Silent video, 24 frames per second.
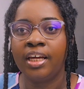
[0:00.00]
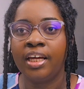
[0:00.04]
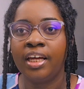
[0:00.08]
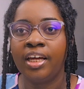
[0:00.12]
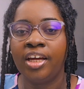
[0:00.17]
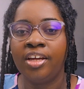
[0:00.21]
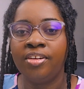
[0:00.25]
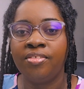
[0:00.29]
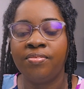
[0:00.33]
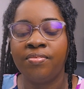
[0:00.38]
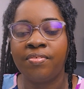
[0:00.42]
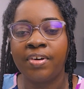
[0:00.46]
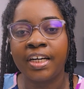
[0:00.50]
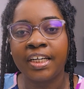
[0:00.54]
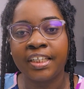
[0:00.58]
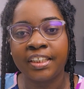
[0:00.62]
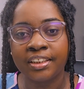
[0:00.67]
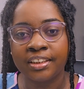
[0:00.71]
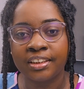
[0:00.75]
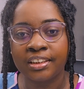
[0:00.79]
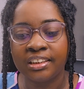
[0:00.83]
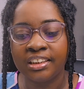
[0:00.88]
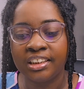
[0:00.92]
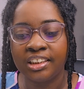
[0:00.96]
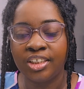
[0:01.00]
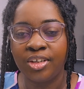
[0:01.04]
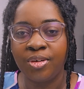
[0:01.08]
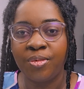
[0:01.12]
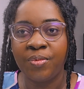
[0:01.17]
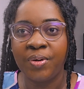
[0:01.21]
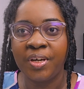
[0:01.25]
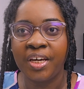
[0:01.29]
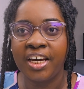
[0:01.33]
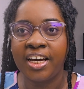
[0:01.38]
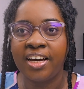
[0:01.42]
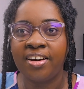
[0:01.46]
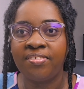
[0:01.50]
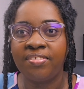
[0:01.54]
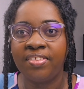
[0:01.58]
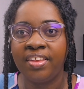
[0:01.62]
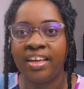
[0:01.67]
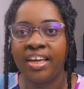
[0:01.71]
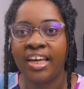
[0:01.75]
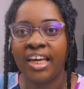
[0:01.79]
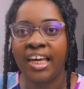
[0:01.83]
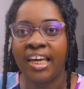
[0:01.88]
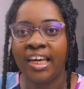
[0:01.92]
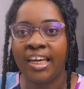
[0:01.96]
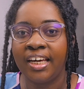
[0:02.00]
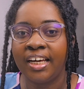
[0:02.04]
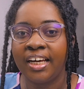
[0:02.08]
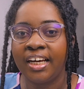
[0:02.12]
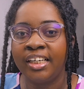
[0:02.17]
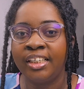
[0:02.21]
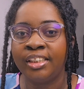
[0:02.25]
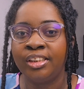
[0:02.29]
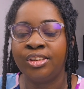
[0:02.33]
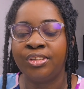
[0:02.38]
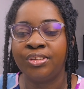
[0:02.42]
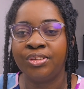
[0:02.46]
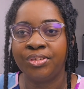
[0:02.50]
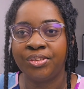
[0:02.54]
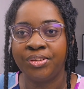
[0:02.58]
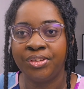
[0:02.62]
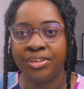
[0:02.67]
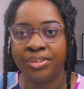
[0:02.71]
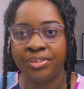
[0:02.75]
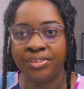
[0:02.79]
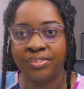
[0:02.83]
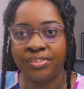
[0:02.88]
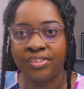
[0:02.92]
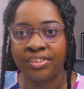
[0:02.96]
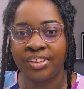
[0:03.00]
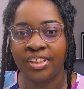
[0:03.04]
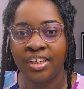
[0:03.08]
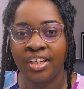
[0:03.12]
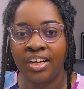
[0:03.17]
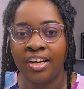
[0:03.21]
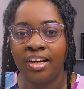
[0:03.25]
And finally, we have the AI studios.